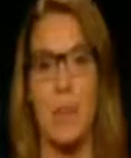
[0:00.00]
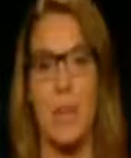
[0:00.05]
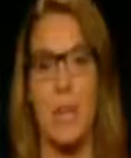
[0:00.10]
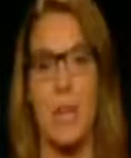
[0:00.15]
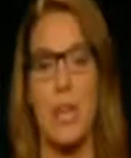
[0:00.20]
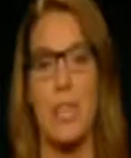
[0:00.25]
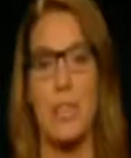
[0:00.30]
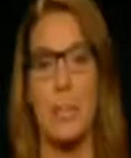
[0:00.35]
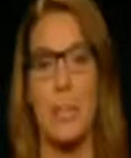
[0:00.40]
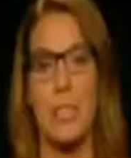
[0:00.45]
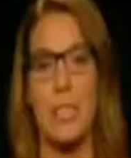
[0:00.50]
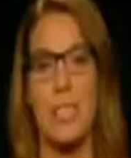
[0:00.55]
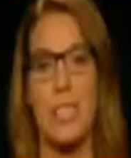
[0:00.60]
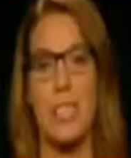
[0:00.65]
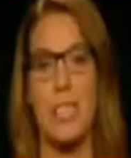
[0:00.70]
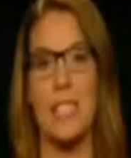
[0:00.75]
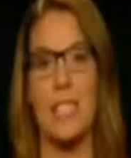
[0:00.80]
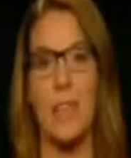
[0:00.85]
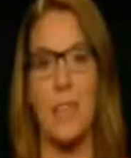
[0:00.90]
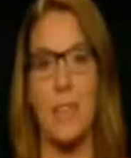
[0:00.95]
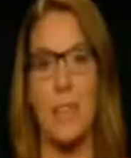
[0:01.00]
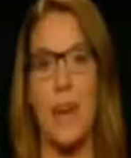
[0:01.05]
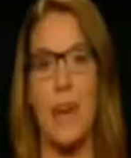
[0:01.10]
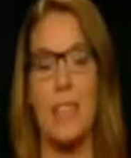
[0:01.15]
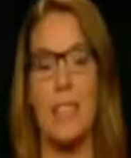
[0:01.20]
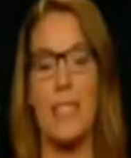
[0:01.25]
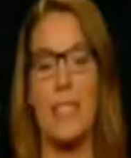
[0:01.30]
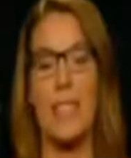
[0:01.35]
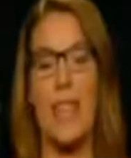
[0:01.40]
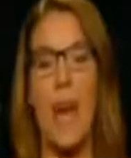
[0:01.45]
Americans will see a
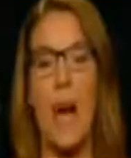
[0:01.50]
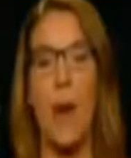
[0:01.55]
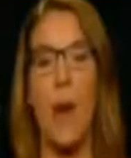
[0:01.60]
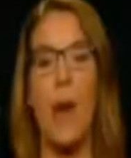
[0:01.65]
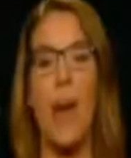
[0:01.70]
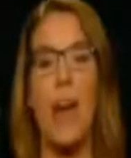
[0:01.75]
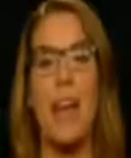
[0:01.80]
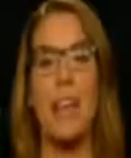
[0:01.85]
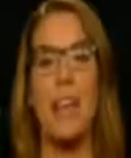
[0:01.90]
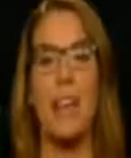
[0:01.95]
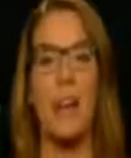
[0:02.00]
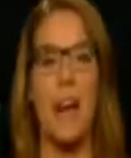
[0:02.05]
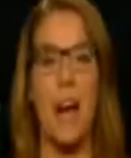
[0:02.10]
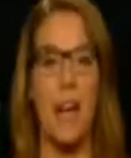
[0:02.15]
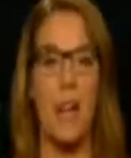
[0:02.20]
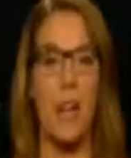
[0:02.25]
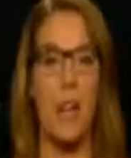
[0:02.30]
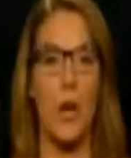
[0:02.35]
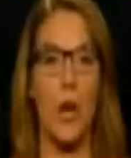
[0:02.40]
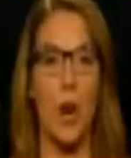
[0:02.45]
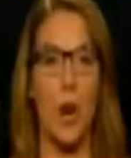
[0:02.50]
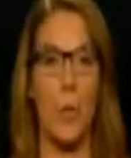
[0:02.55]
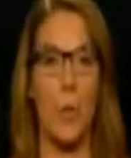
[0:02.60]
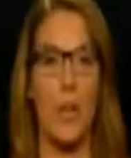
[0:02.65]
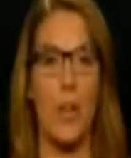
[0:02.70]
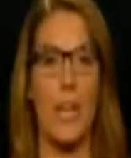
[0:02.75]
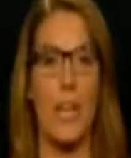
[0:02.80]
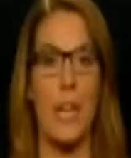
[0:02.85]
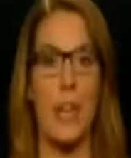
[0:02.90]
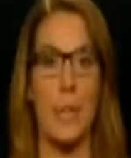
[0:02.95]
difference. Now, the cut in the
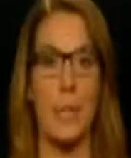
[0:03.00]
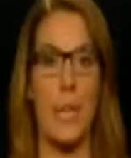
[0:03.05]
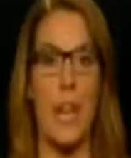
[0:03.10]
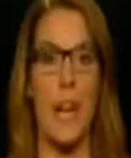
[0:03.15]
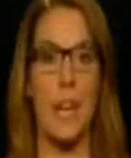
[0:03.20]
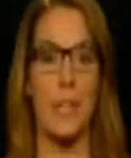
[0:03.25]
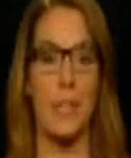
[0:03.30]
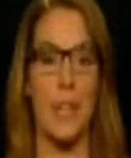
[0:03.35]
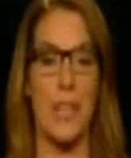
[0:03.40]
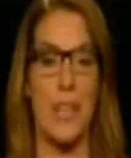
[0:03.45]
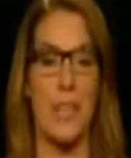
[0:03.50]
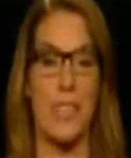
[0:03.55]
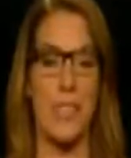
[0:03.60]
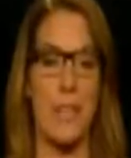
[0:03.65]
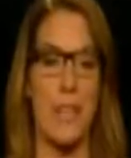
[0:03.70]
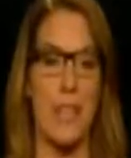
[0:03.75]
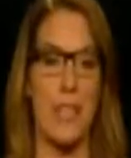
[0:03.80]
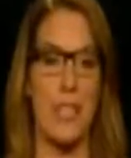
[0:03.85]
corporate income tax rate, as you